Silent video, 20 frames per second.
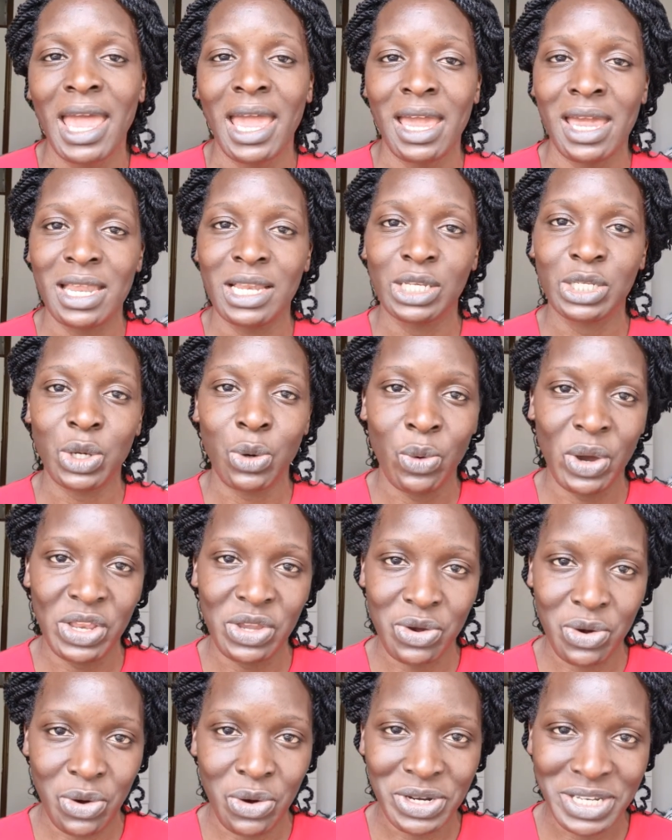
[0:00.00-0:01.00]
and when
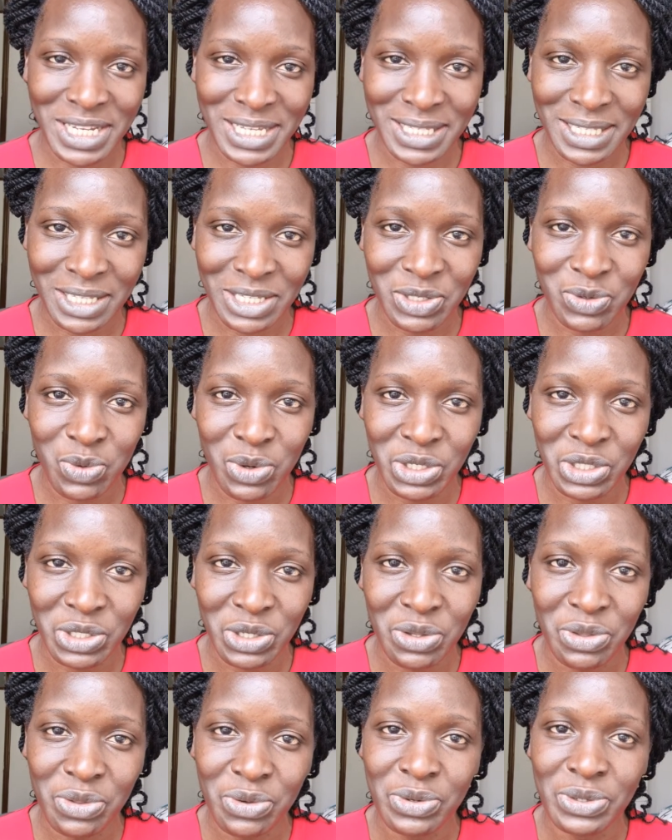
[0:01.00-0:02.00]
your audiences watch
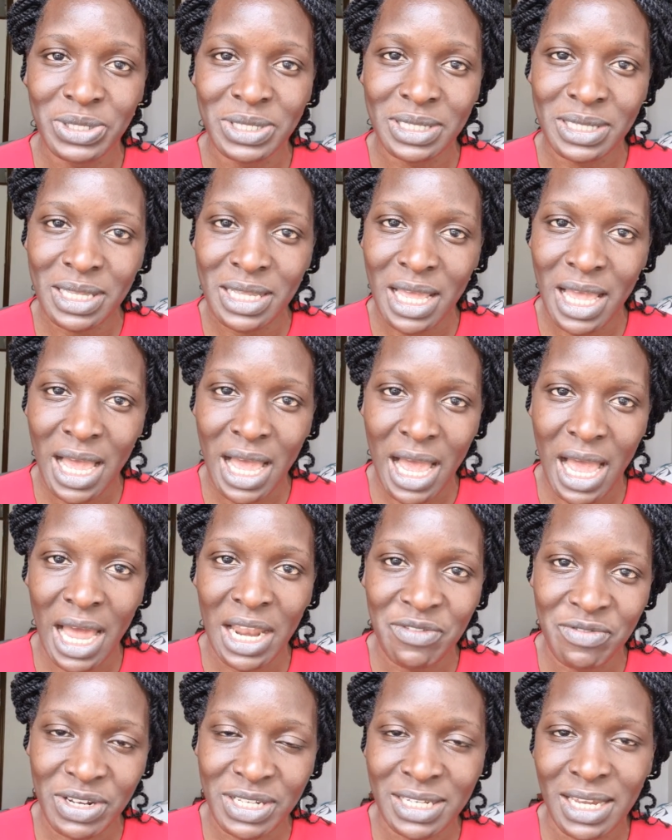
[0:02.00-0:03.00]
those
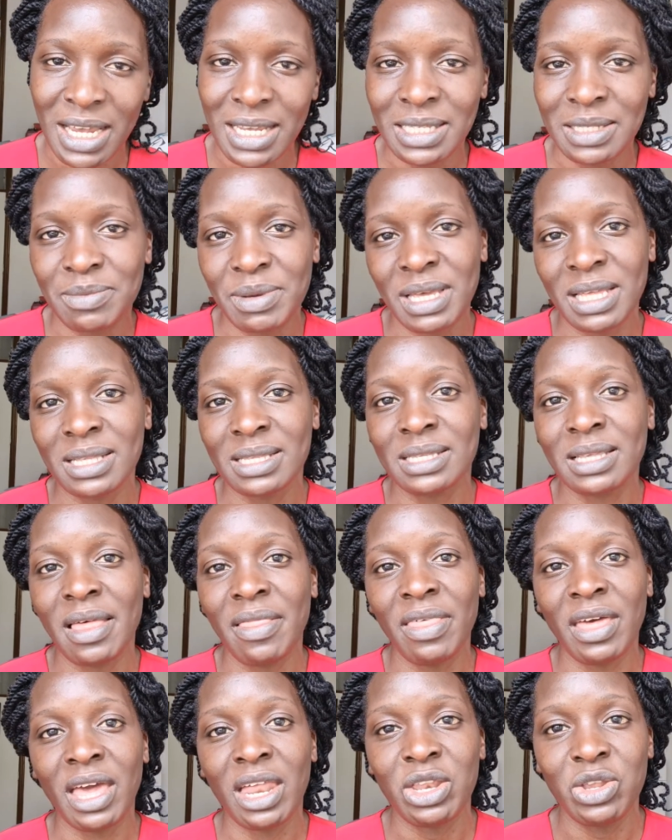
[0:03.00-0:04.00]
advertisements
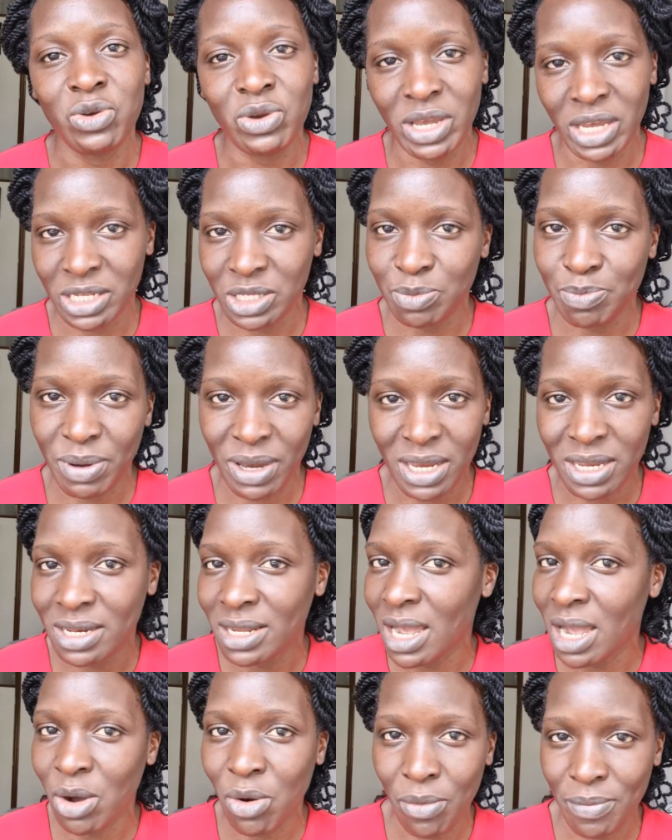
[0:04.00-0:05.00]
then you get paid
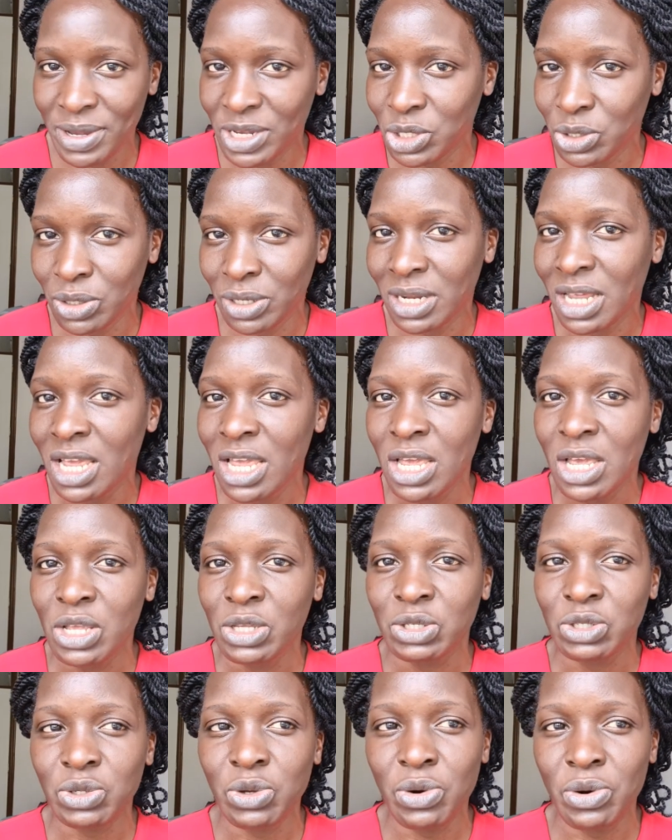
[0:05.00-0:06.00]
a commission
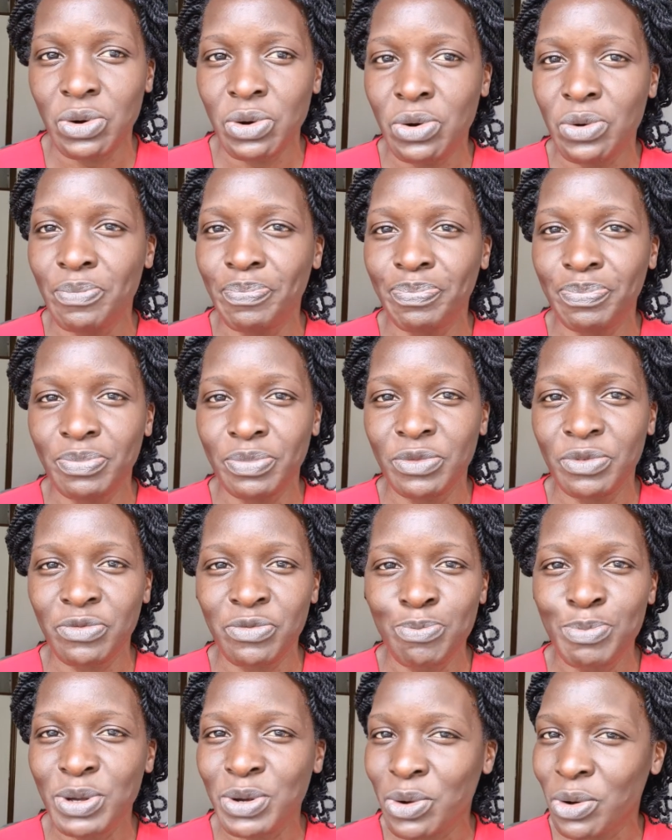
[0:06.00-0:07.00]
so
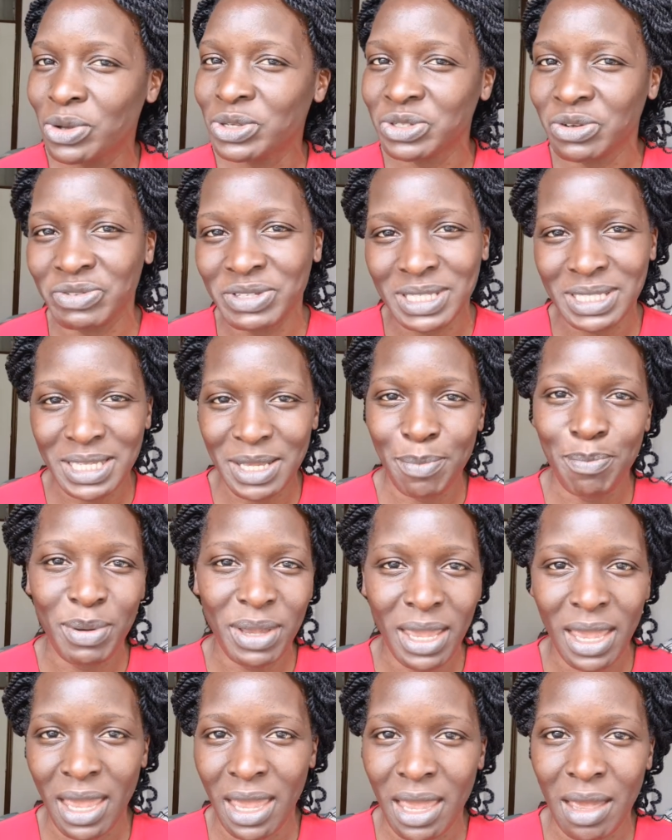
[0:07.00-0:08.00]
because of
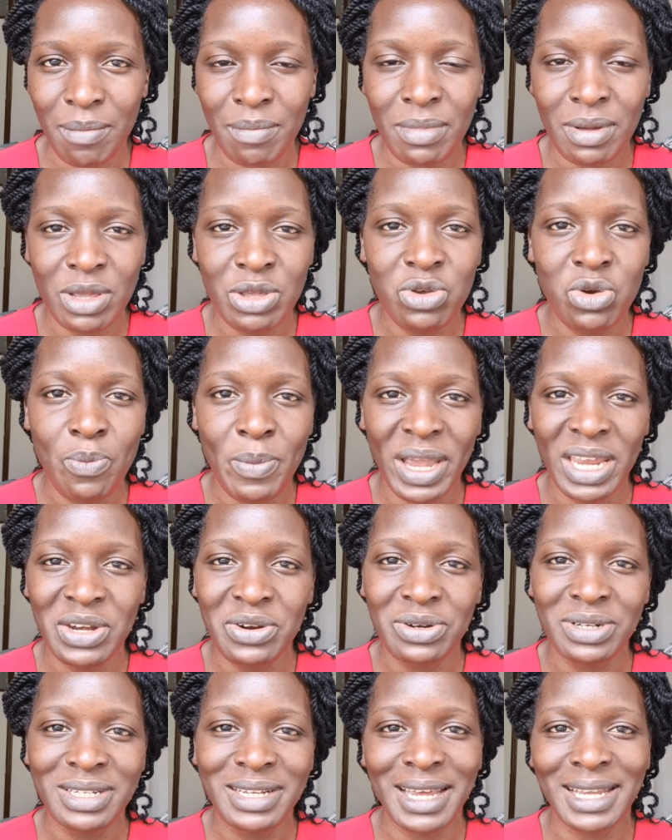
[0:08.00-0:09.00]
cpm you might
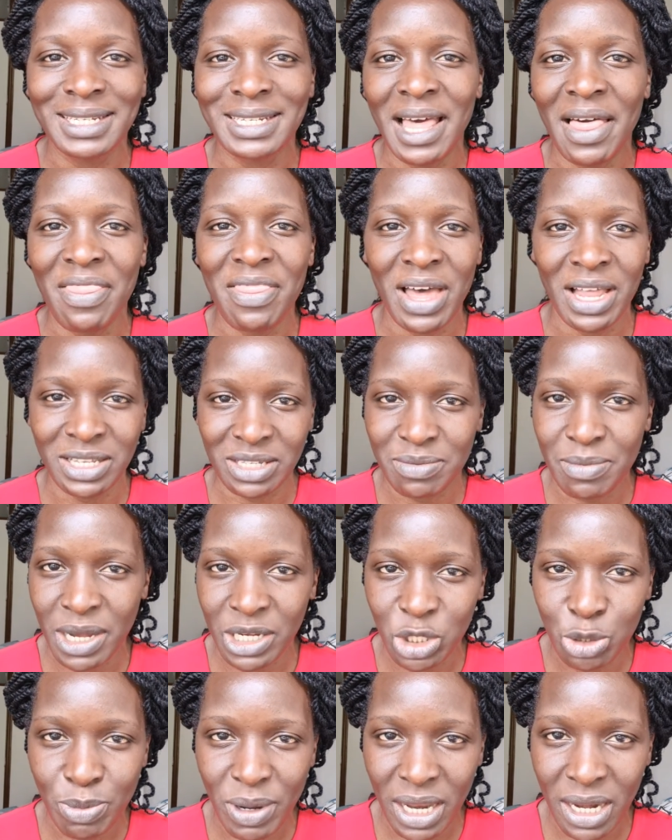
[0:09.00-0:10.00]
not get that
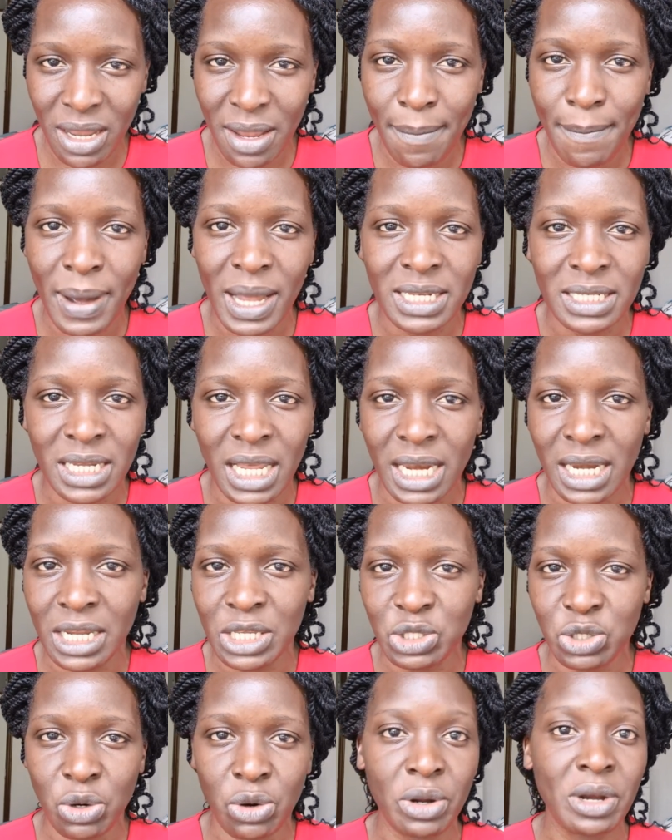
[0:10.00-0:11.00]
much money but at
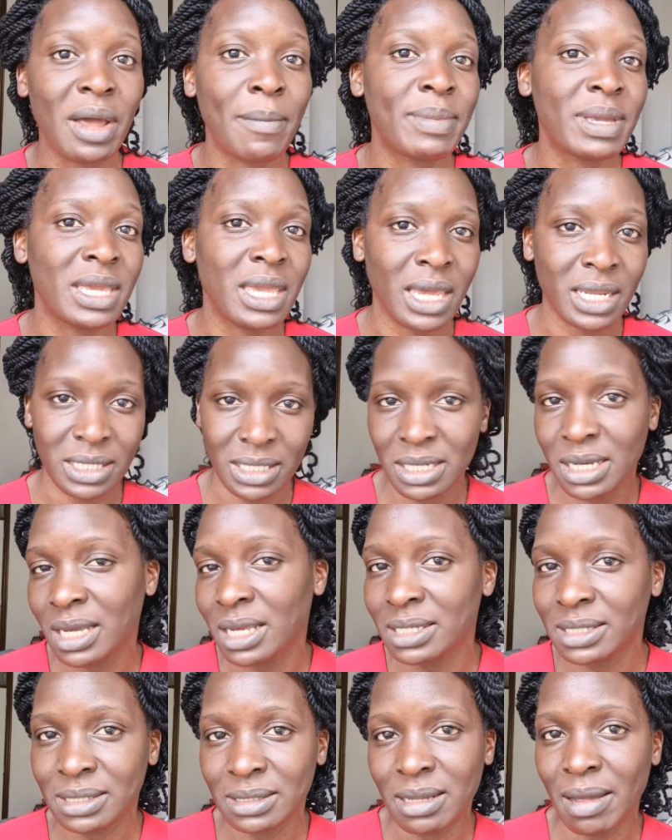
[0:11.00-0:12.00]
least you're gonna be getting
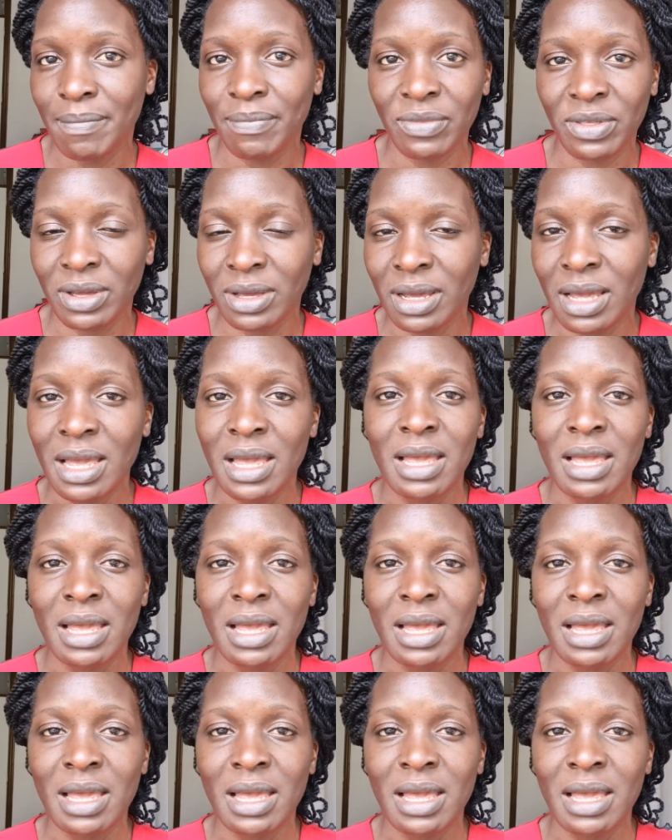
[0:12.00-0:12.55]
something